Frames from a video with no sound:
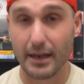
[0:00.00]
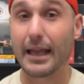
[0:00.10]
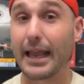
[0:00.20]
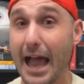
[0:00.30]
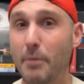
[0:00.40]

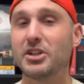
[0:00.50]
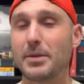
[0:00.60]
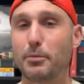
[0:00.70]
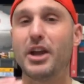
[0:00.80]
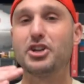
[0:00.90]
Like, how much
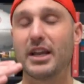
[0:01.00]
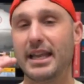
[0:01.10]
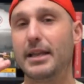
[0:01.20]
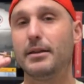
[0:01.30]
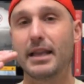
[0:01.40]
separation
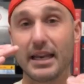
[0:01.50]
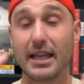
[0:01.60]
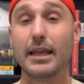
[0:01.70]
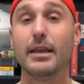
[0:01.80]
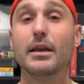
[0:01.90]
can
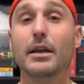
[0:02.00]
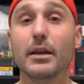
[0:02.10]
he